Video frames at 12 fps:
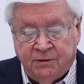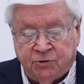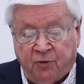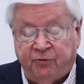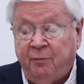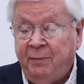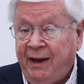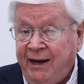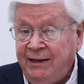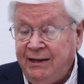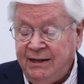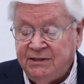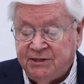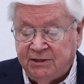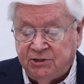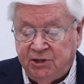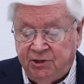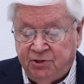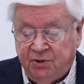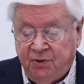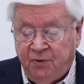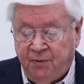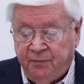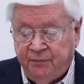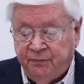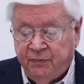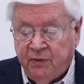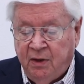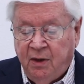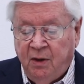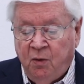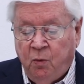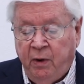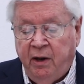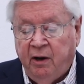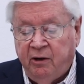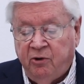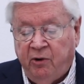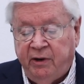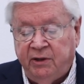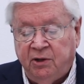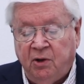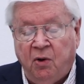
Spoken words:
So from AD 62, we are going to